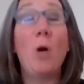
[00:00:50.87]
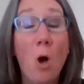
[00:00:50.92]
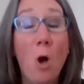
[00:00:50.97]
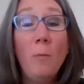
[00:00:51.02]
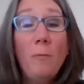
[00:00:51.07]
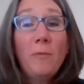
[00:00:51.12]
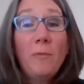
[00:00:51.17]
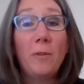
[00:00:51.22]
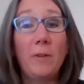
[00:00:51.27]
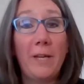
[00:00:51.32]

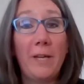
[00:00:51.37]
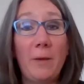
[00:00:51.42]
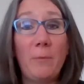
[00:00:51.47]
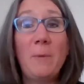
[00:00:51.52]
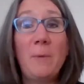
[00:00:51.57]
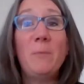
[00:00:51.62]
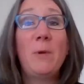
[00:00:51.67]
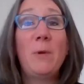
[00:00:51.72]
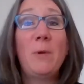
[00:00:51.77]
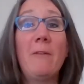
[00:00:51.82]
hopefully,
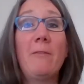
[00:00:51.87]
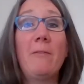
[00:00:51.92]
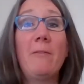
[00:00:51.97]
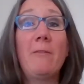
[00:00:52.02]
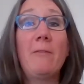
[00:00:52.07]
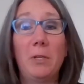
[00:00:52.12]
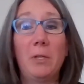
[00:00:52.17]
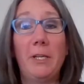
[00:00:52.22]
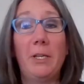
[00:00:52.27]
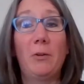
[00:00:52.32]
when we have a
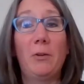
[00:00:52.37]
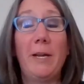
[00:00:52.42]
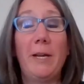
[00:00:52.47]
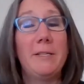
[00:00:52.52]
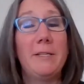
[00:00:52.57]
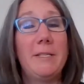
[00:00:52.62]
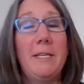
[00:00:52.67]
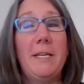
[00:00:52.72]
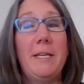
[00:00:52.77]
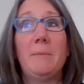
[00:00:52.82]
really
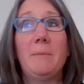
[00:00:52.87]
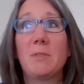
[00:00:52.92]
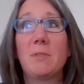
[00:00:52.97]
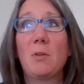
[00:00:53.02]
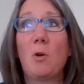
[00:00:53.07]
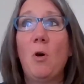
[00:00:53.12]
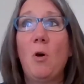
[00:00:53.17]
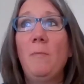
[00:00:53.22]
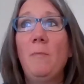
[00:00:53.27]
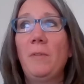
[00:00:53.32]
great team,
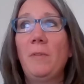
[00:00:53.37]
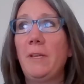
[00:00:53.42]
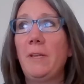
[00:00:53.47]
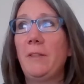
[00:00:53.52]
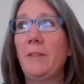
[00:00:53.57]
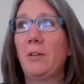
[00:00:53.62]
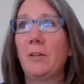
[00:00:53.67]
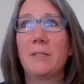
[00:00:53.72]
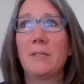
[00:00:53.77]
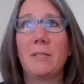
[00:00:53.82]
so hopefully
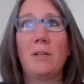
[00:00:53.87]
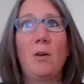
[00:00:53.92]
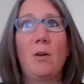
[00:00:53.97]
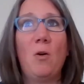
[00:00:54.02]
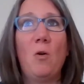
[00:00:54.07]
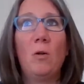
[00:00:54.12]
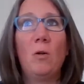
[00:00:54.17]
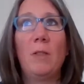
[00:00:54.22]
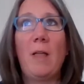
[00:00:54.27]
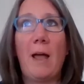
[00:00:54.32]
there isn't a
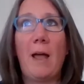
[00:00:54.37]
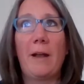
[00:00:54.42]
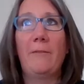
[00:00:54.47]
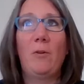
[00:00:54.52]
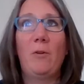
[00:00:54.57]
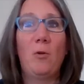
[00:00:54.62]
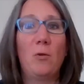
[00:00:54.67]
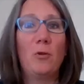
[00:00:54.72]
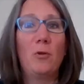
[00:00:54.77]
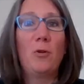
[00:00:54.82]
whole lot of,
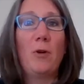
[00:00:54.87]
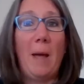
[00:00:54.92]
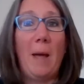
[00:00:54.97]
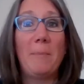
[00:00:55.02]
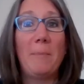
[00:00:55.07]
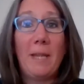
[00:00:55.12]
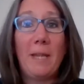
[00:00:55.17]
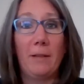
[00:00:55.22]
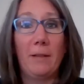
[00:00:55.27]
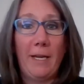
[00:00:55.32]
oh crap,
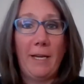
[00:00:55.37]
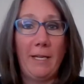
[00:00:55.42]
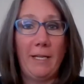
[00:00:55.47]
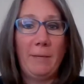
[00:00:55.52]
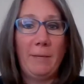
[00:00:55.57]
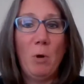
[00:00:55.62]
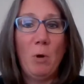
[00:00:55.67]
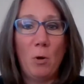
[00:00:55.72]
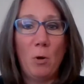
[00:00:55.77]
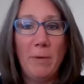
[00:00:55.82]
get
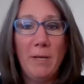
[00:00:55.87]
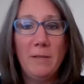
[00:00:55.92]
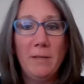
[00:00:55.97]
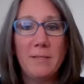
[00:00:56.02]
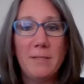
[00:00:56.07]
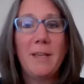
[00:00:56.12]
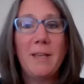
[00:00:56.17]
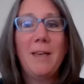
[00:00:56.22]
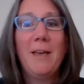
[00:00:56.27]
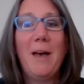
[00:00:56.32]
Lani
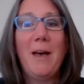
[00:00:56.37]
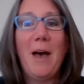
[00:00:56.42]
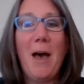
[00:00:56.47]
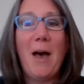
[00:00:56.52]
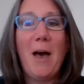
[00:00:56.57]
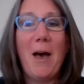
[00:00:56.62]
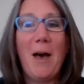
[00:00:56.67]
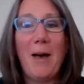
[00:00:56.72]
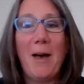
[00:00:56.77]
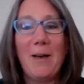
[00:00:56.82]
moments.
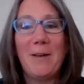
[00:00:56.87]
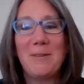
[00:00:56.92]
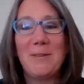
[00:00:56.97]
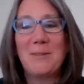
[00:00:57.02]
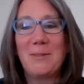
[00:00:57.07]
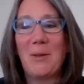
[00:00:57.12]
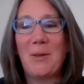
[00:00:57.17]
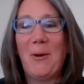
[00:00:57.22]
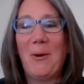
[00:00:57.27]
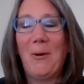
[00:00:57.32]

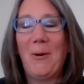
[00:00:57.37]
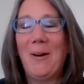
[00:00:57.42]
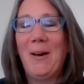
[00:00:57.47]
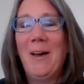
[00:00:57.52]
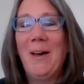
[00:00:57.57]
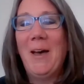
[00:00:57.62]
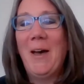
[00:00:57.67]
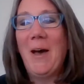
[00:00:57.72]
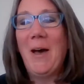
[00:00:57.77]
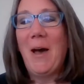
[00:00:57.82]
But
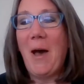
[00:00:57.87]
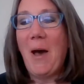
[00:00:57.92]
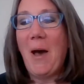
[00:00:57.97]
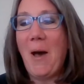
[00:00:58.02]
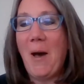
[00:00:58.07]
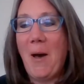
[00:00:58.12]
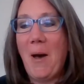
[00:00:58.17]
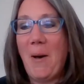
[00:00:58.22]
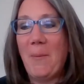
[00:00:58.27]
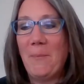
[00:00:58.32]

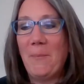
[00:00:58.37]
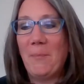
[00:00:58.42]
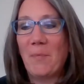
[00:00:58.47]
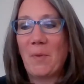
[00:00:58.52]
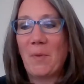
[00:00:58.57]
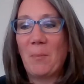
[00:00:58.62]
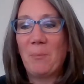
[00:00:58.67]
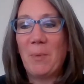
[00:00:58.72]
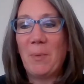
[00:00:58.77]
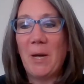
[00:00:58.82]

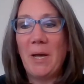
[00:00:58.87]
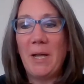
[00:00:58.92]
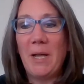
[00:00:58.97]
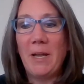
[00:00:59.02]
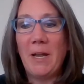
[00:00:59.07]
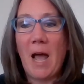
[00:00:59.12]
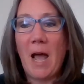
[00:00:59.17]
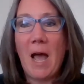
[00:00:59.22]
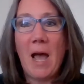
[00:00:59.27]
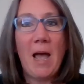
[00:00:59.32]

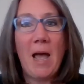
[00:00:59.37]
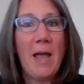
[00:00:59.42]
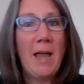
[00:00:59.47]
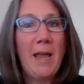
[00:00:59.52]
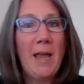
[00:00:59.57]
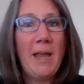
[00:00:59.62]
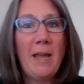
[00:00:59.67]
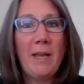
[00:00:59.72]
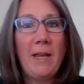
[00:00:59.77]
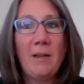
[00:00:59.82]
I
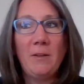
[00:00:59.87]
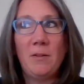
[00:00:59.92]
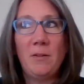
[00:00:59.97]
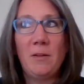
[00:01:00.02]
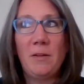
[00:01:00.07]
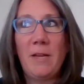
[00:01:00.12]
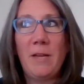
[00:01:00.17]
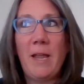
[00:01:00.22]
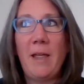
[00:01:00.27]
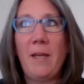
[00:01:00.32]

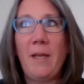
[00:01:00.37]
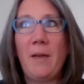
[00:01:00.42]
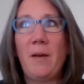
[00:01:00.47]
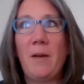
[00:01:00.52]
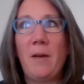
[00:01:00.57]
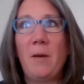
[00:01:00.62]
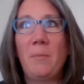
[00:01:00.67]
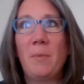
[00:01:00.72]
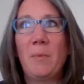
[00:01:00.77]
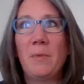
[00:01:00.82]

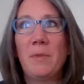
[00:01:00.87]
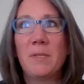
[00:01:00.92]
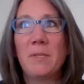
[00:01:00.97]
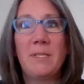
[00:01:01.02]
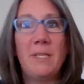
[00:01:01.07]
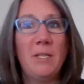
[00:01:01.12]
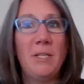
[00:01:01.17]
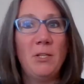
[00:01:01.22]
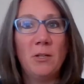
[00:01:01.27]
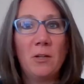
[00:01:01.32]
am the
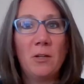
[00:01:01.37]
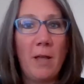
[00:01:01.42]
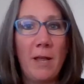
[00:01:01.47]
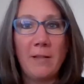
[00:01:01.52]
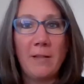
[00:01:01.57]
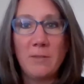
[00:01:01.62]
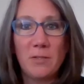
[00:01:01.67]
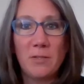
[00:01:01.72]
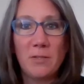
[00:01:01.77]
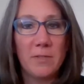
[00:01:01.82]
Senior
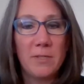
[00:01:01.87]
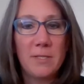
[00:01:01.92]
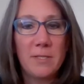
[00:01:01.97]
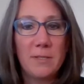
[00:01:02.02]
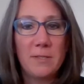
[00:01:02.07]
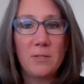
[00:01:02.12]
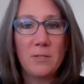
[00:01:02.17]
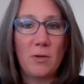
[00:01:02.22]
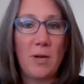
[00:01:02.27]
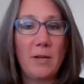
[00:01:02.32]
Client
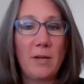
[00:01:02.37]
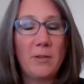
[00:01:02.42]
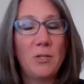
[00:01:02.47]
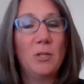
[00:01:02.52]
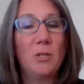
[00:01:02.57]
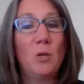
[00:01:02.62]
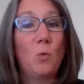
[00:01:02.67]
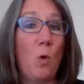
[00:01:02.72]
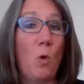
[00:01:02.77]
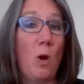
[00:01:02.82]
Services
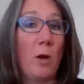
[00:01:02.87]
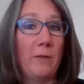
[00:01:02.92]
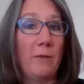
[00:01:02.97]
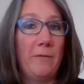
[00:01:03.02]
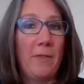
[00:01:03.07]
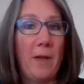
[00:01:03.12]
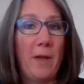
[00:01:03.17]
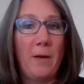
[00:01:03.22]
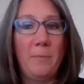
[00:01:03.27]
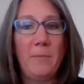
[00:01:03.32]
Director, or one
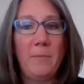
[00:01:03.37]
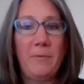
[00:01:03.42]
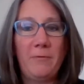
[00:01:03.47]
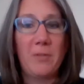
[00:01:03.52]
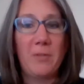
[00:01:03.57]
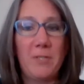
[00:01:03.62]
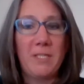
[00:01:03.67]
of them, for